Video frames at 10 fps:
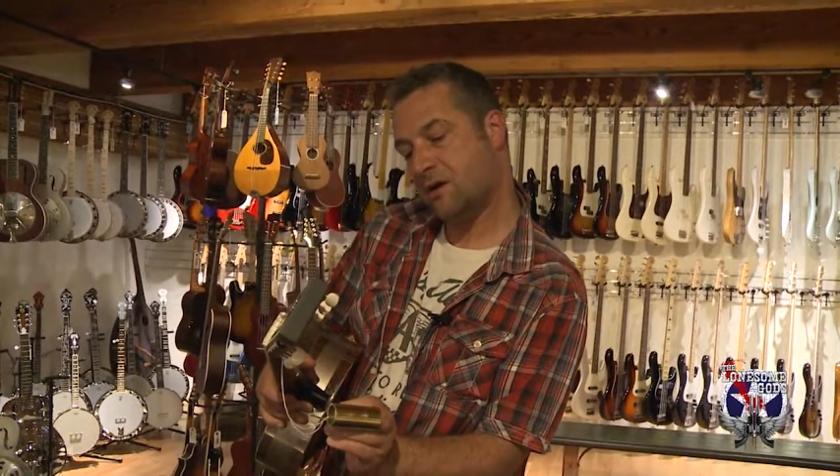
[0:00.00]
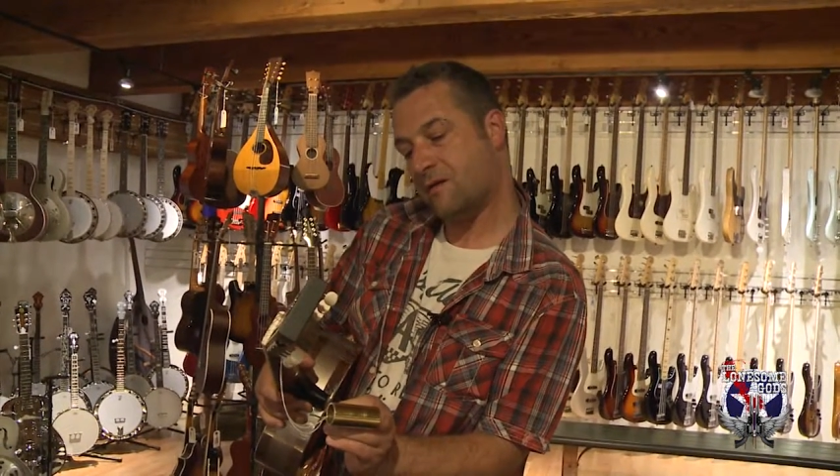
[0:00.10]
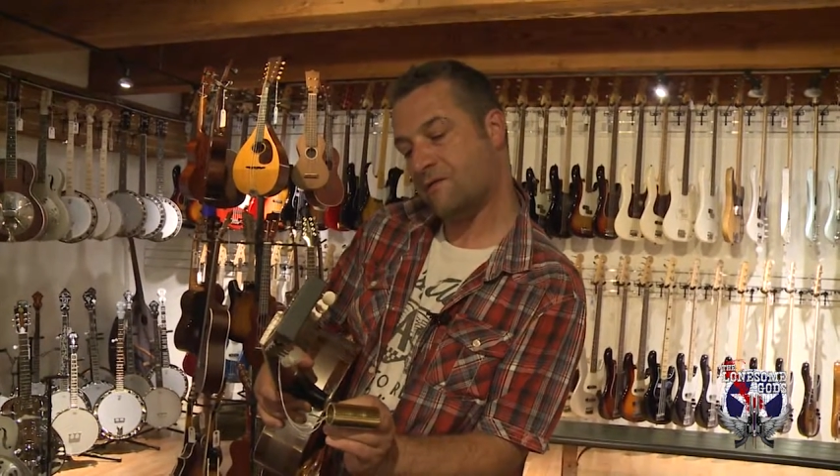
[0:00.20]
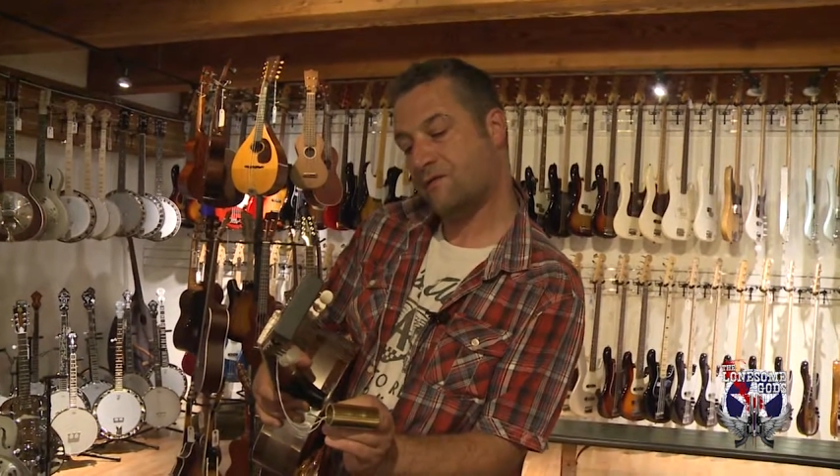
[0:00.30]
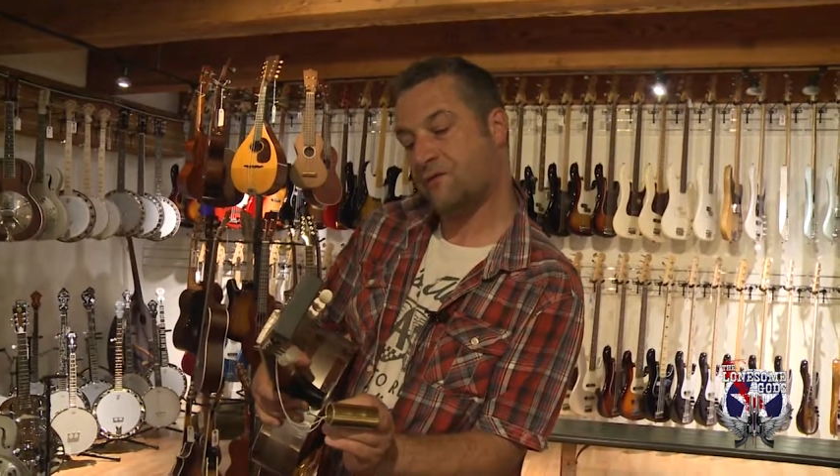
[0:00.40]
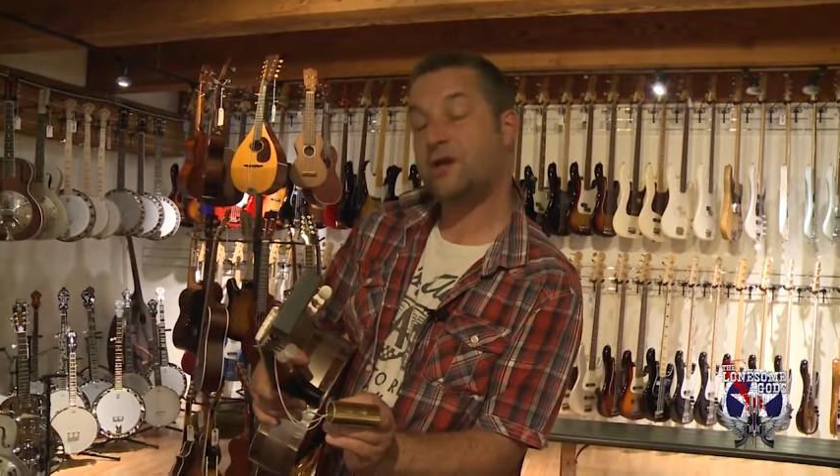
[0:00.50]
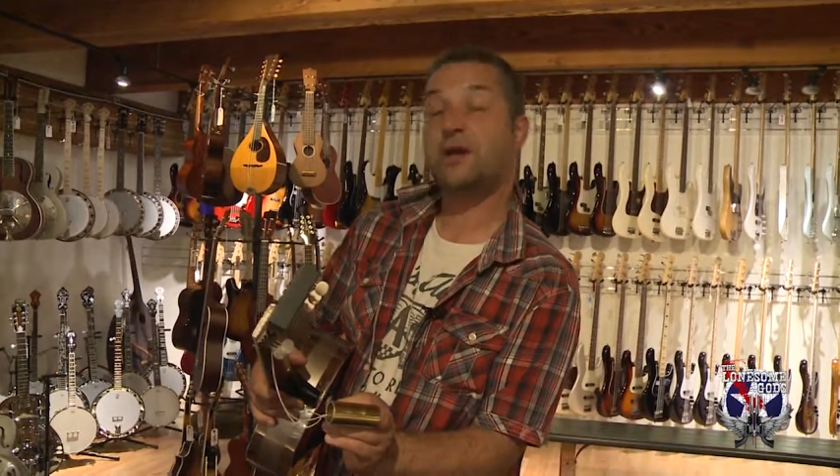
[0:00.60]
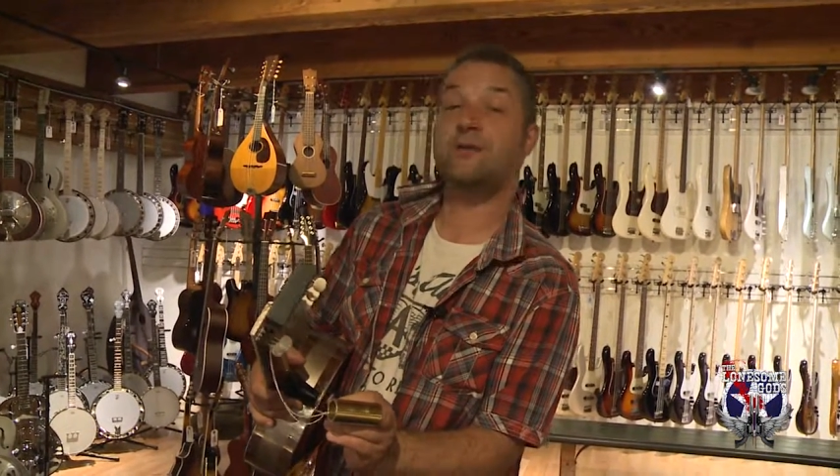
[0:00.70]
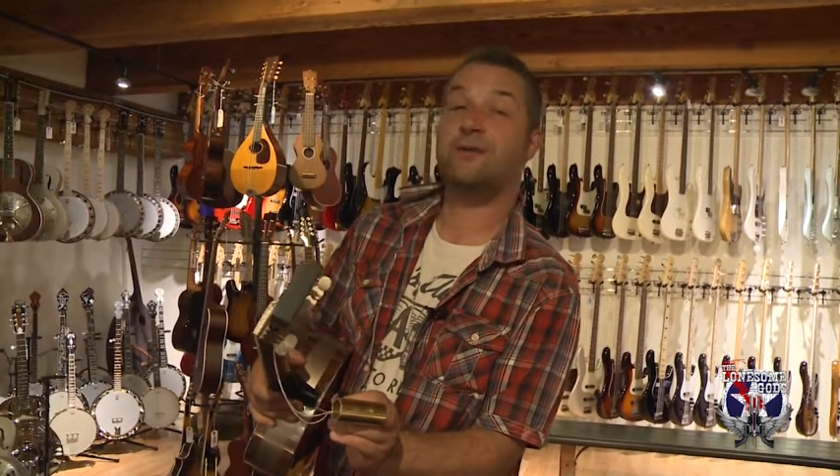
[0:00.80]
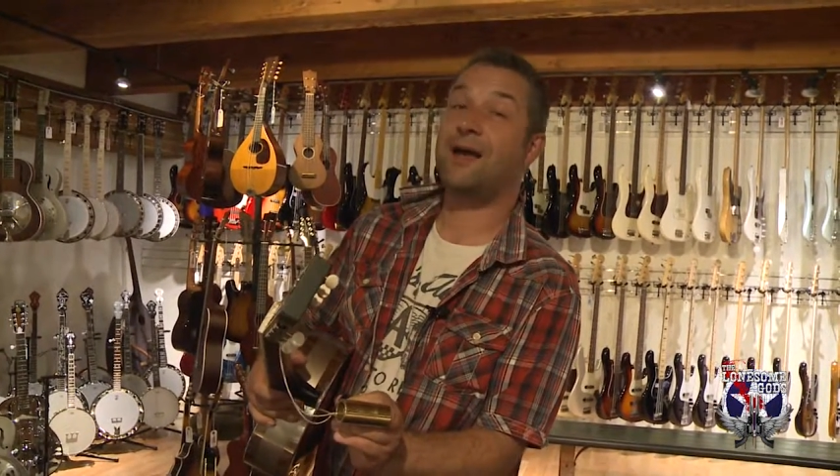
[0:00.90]
of
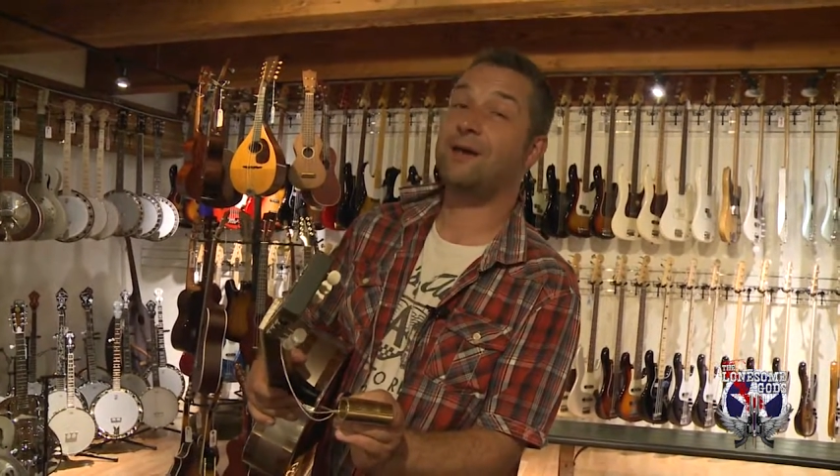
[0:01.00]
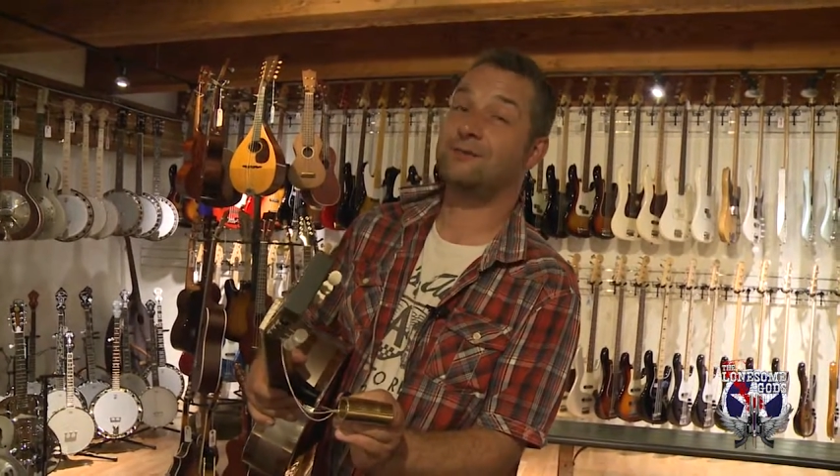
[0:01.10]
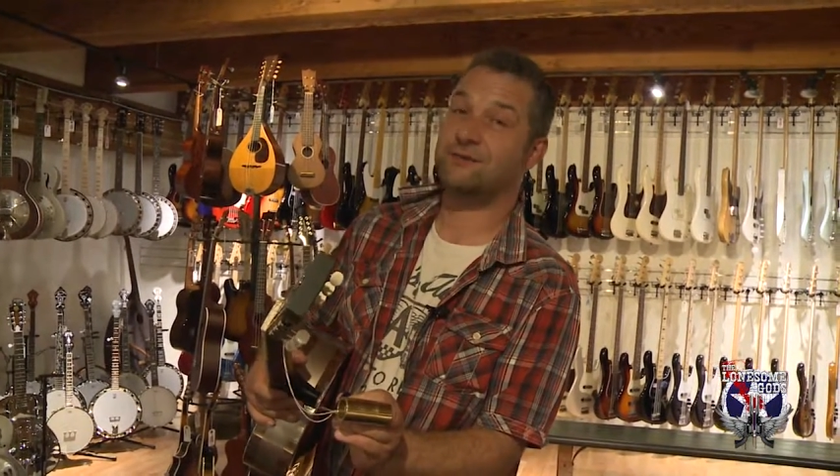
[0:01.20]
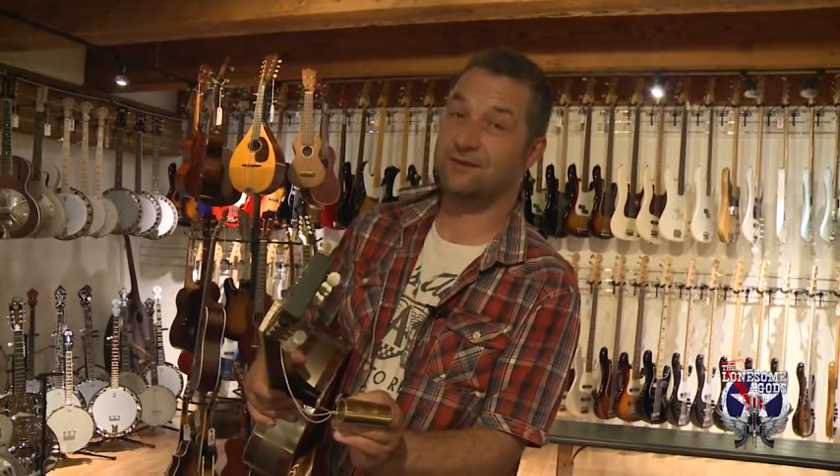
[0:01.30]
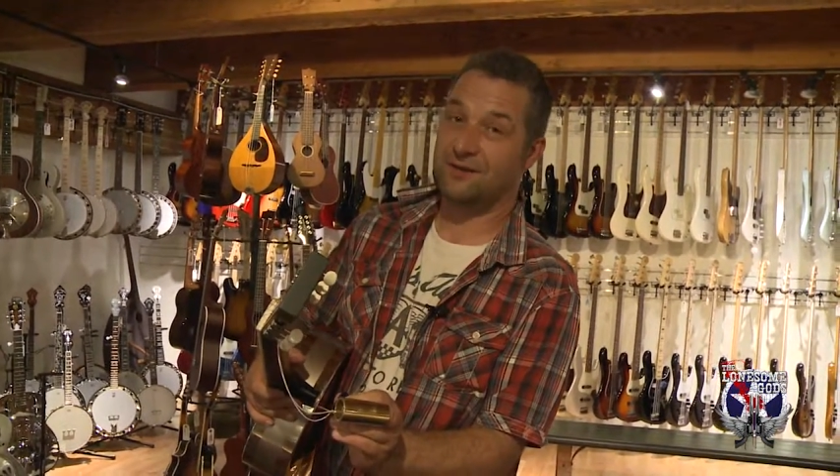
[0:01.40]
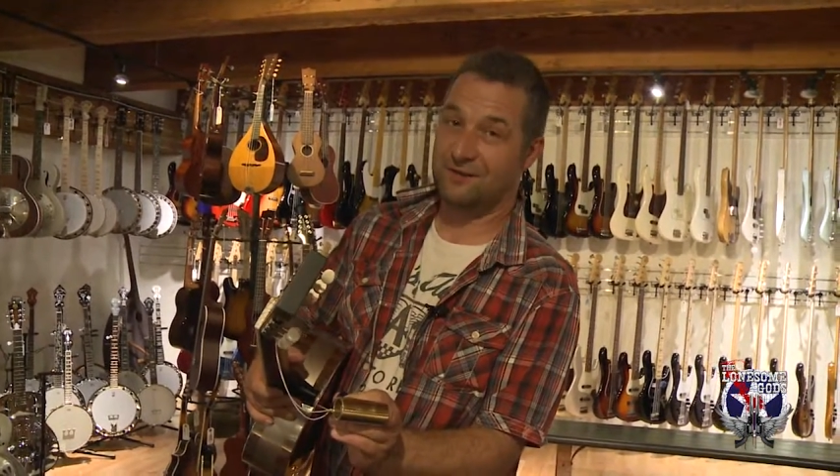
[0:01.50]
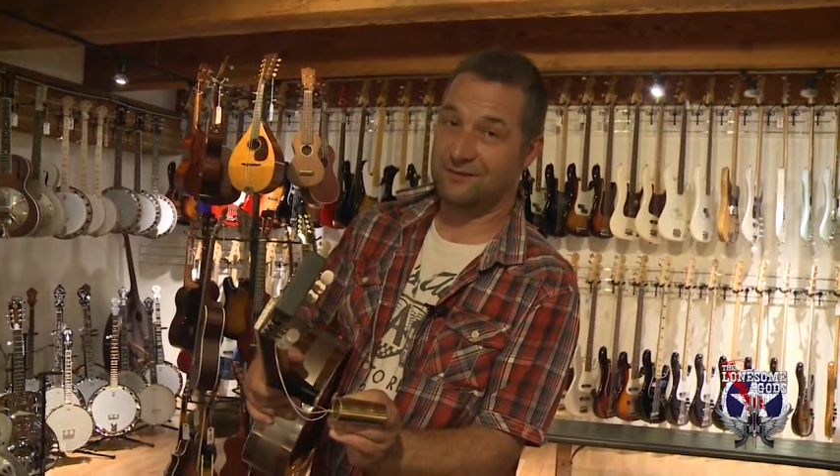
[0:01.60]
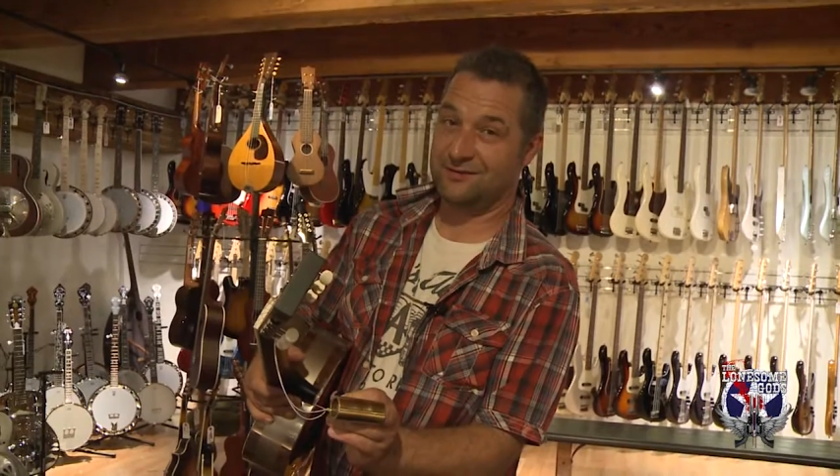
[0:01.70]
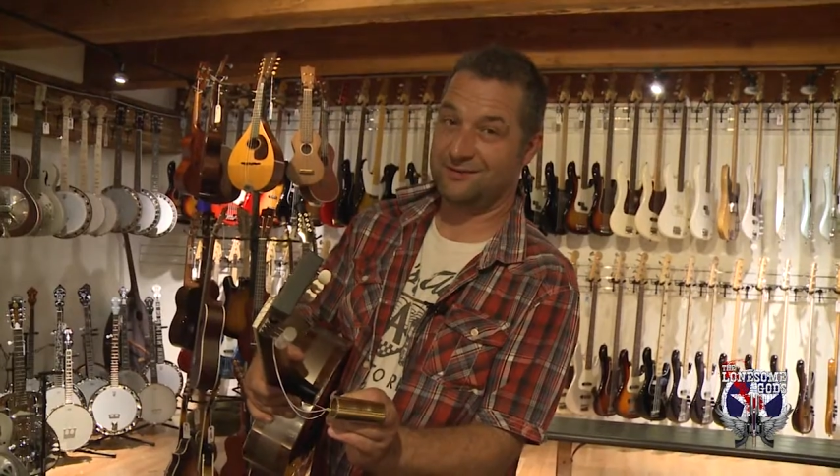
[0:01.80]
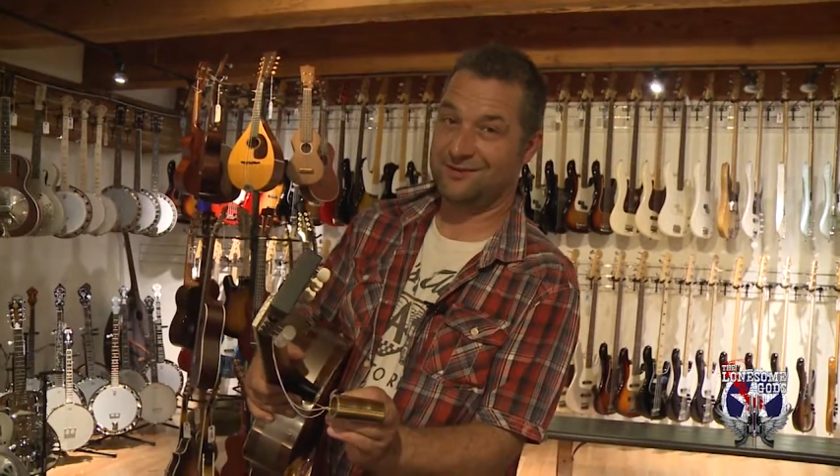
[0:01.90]

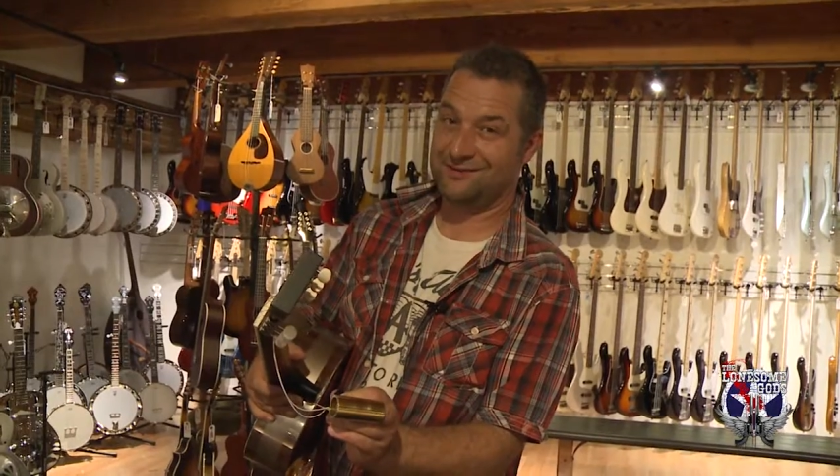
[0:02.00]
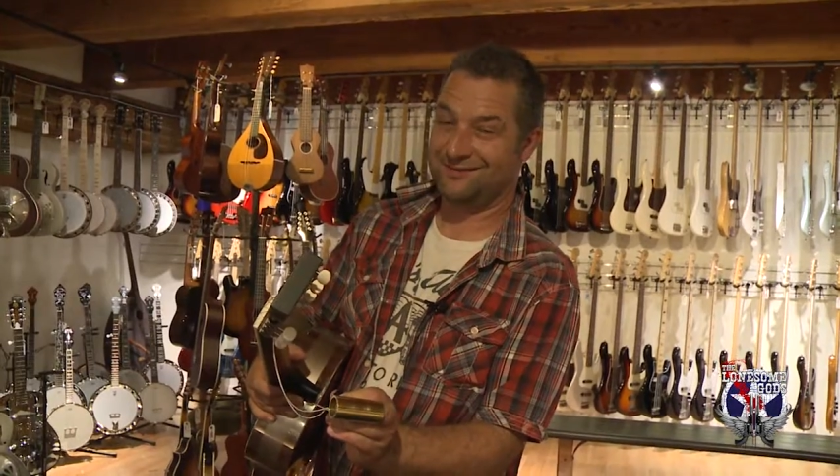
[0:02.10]
$3,000.